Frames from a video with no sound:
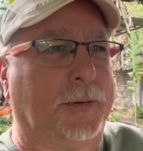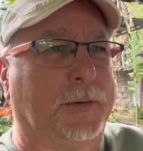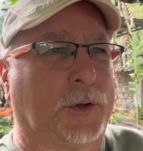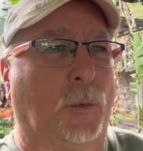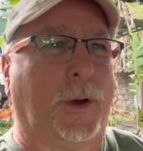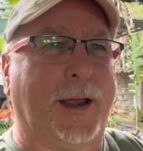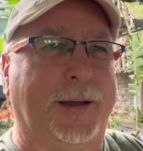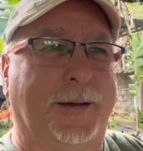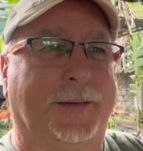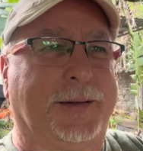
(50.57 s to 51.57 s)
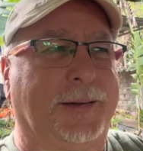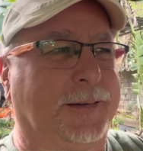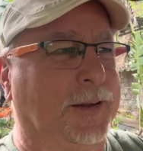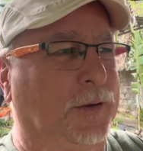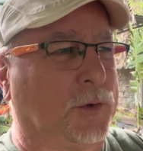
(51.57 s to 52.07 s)
the way,
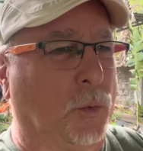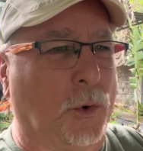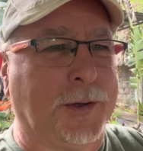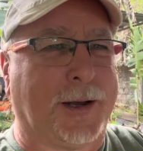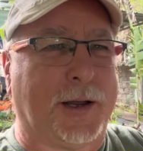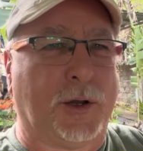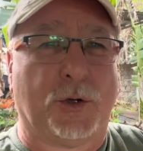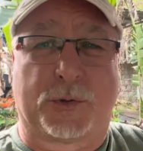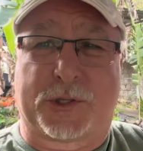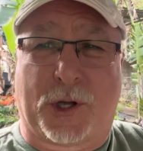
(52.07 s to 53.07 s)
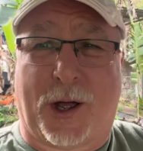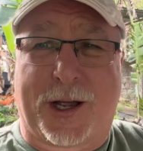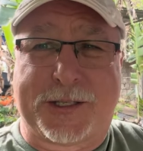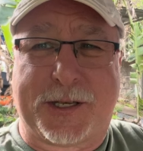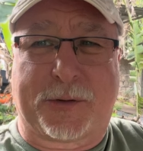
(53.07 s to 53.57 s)
the word that I used was
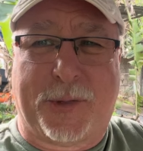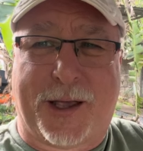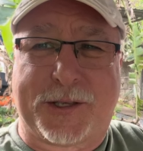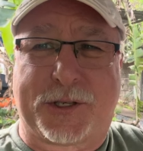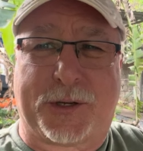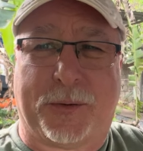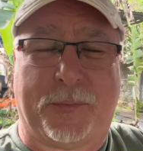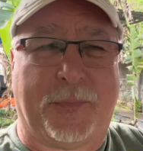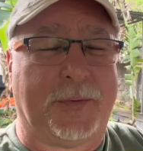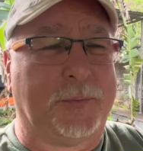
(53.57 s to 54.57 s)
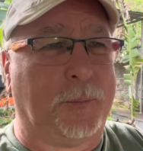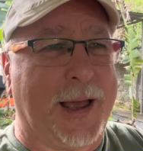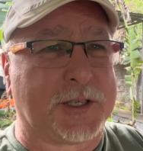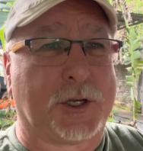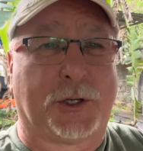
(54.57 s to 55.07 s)
toxic
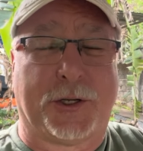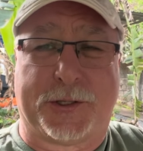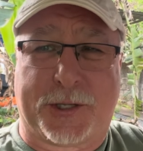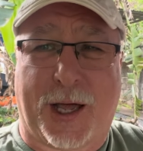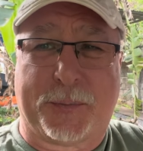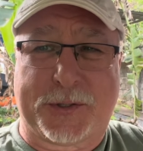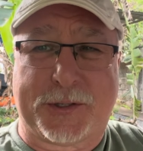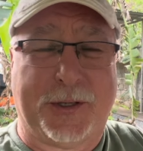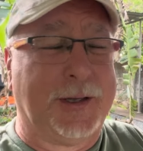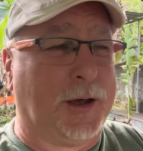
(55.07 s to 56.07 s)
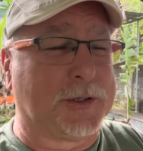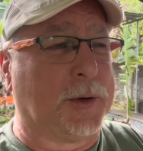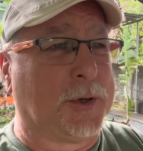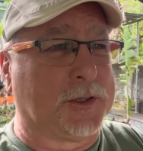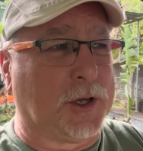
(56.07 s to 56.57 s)
masculine types. I was
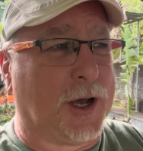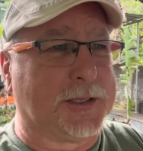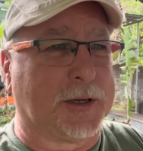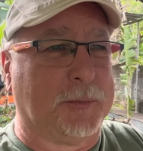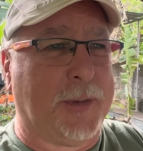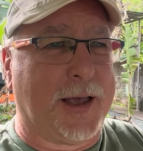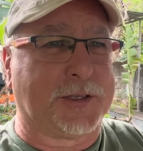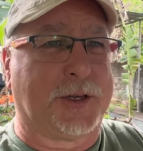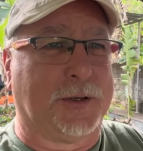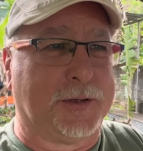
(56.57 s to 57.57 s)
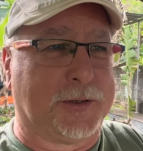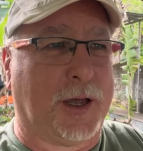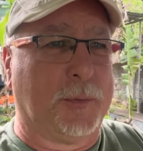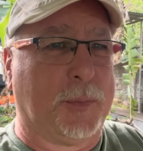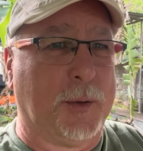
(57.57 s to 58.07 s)
talking about toxic masculine
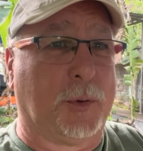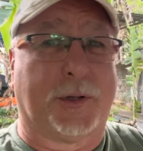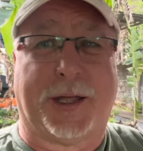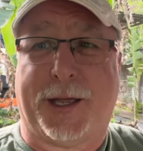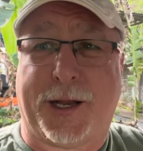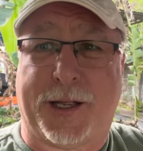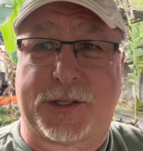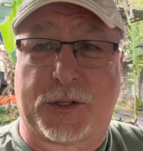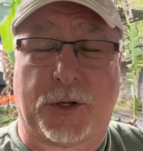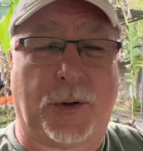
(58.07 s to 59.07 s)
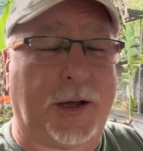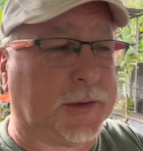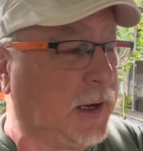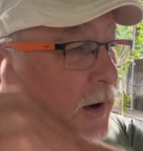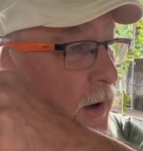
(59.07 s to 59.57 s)
type people, the idiots, you know,
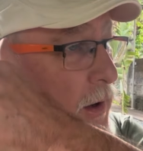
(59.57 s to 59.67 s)
out there